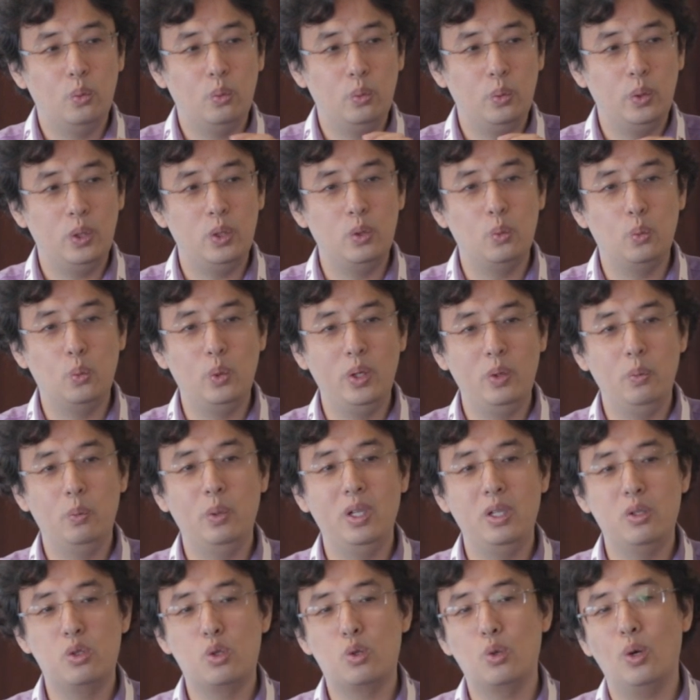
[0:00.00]

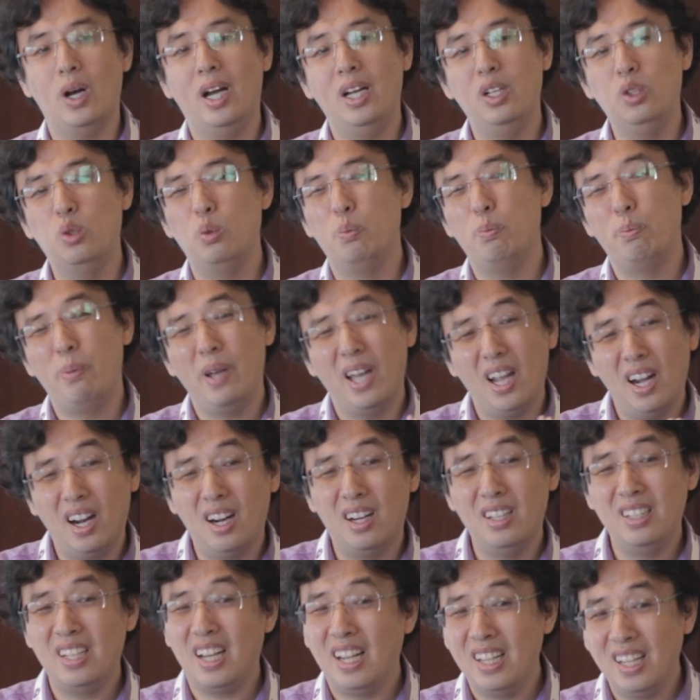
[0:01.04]
We try to pair
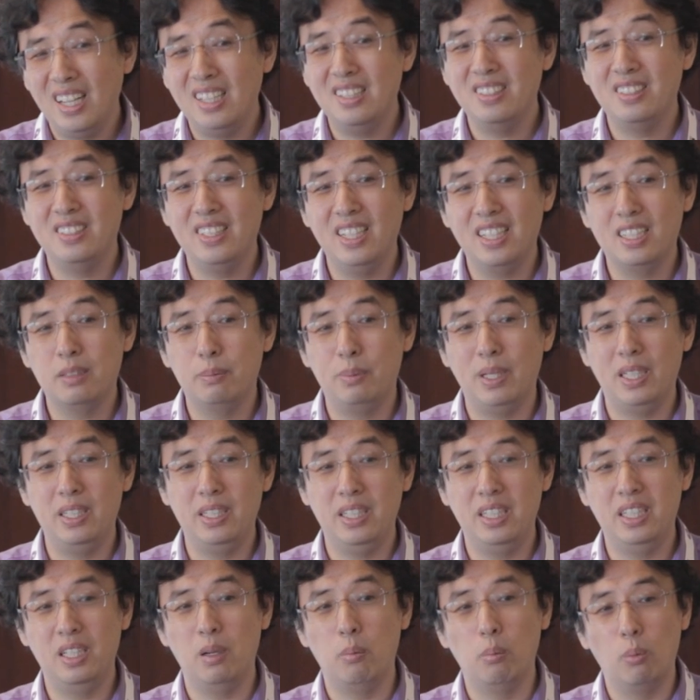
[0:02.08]
996, but
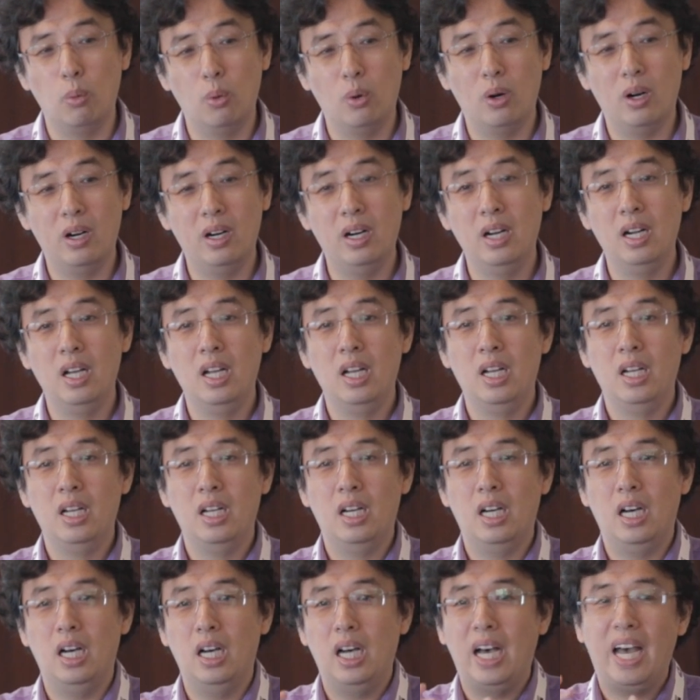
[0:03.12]
in a more
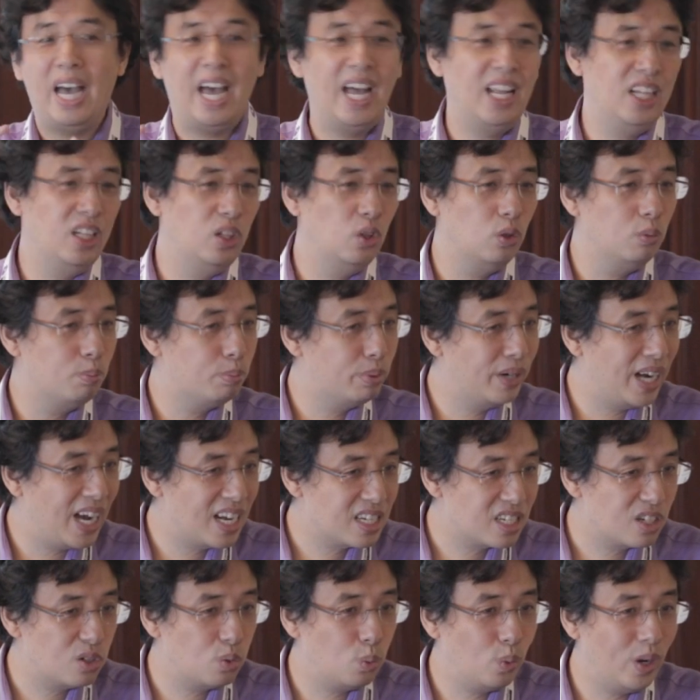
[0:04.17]
handled
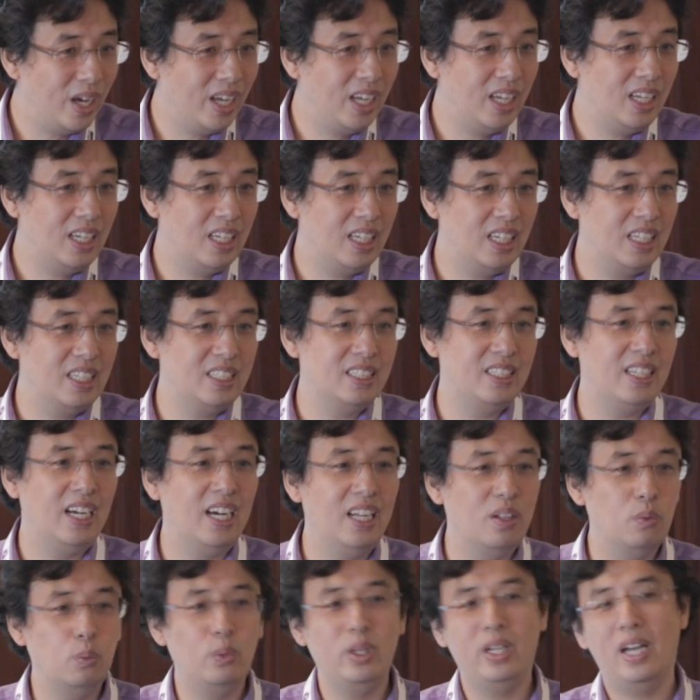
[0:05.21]
pressure way, is
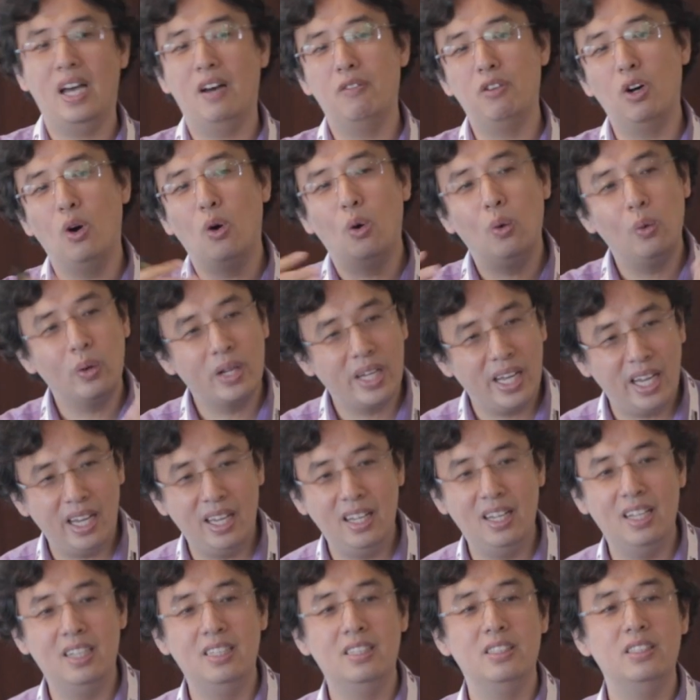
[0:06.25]
that we have our own
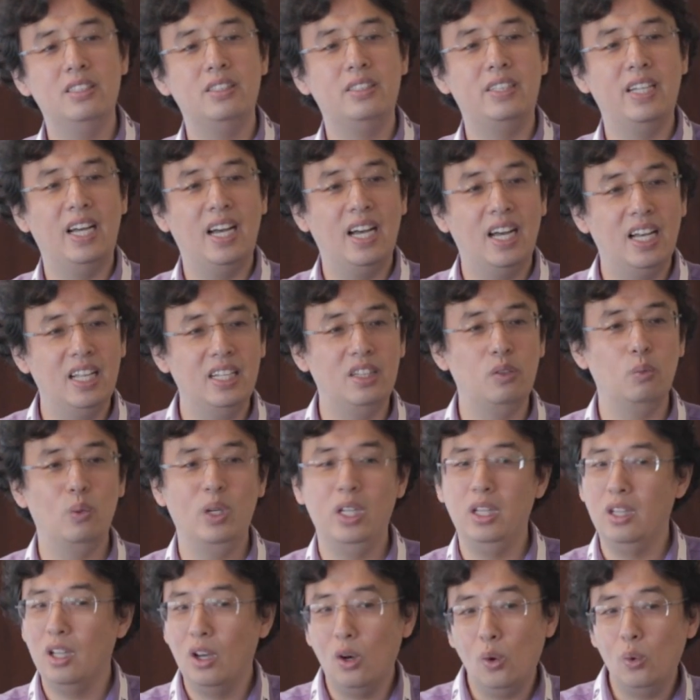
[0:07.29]
cadence, that we
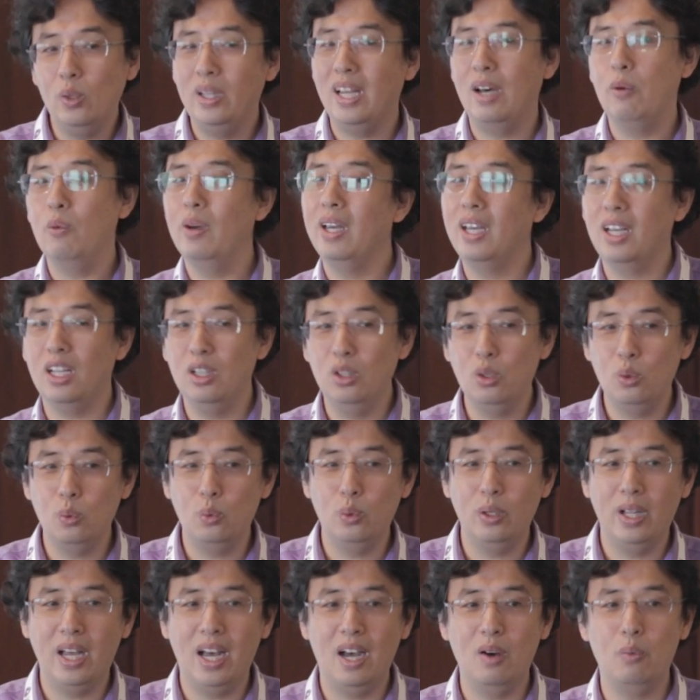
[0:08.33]
know that we can do
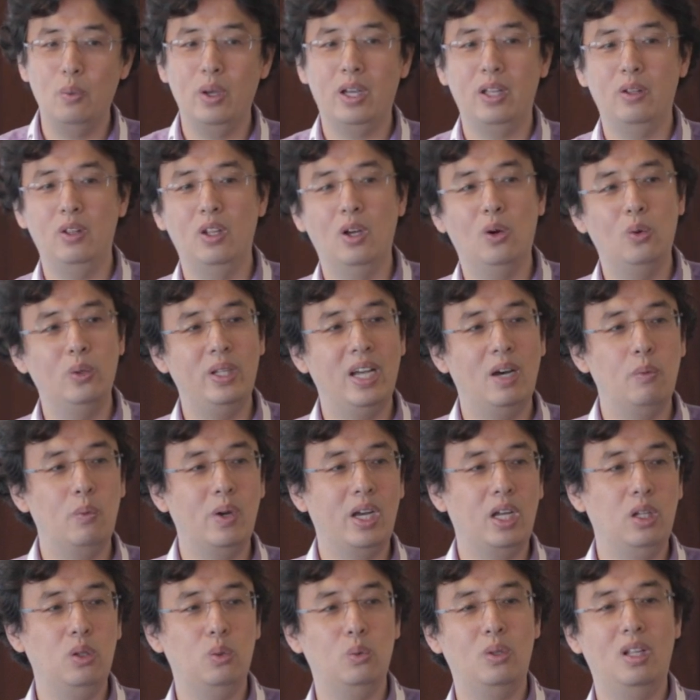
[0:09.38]
that, we know that we
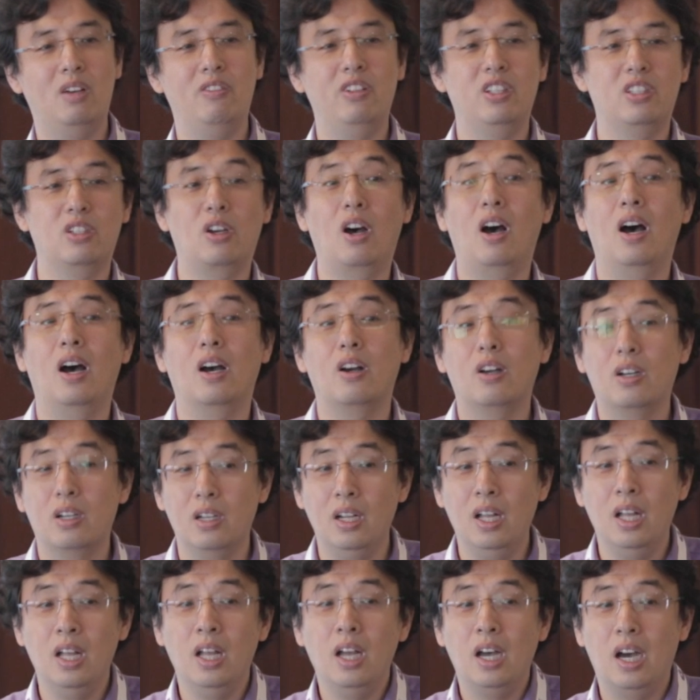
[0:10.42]
can do that with
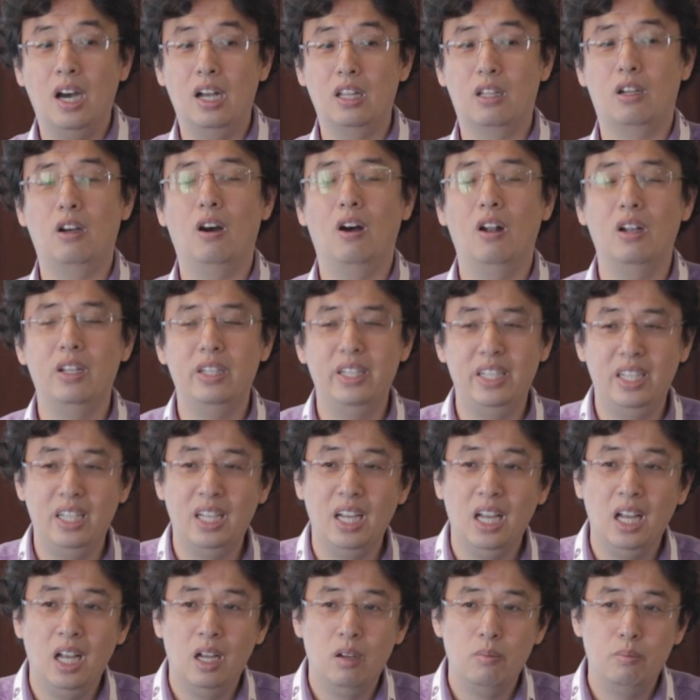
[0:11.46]
high quality,
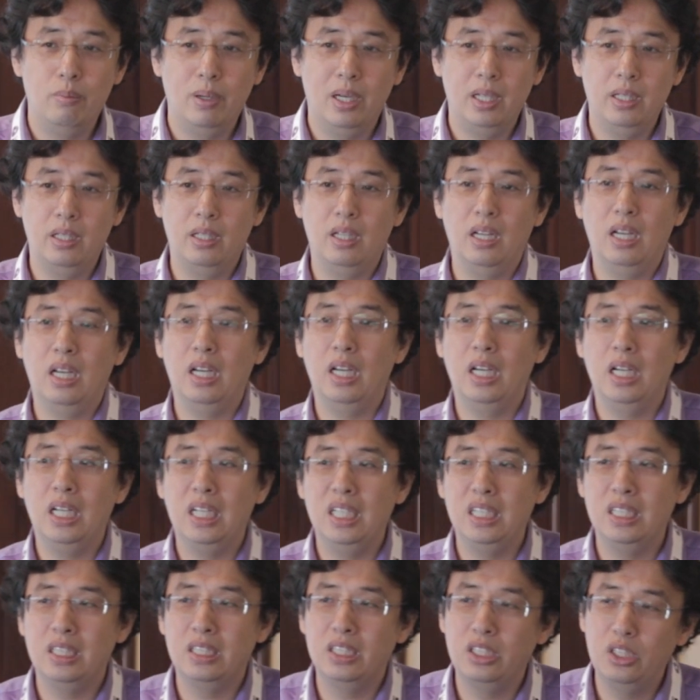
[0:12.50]
but
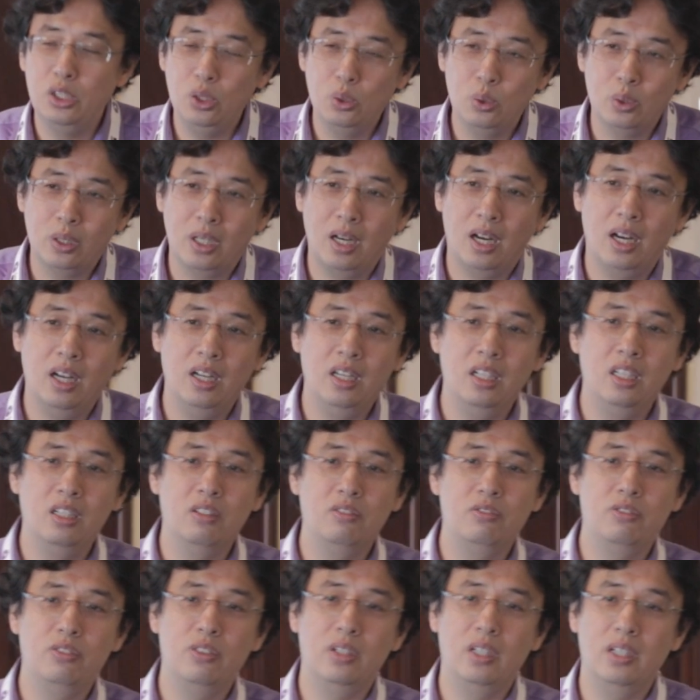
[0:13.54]
it's still kind
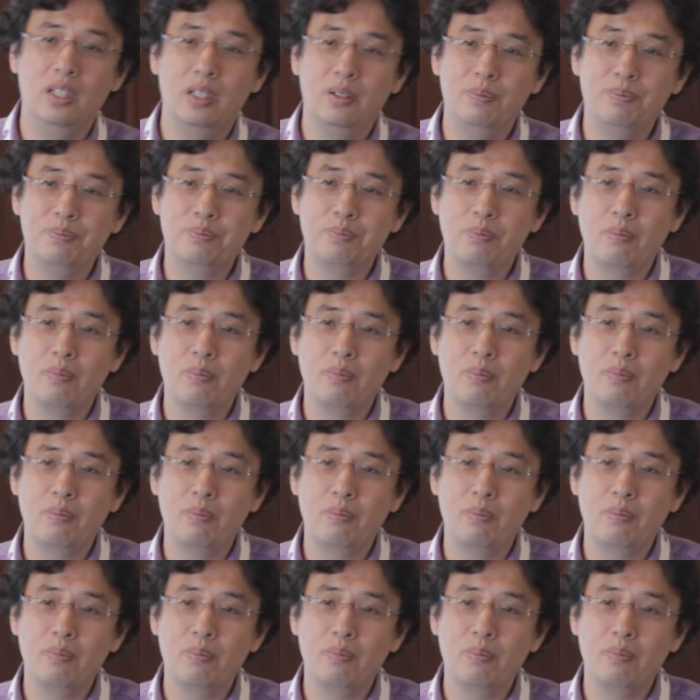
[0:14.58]
of